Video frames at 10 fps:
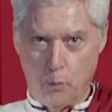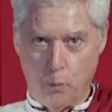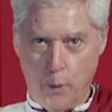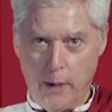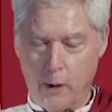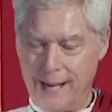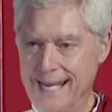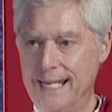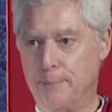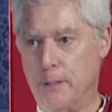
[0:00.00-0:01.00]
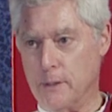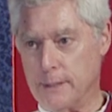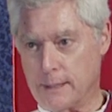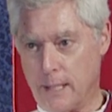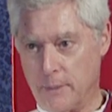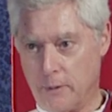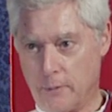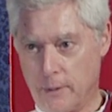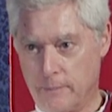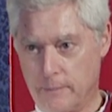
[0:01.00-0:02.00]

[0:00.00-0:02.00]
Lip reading: Where are any appearances coming from?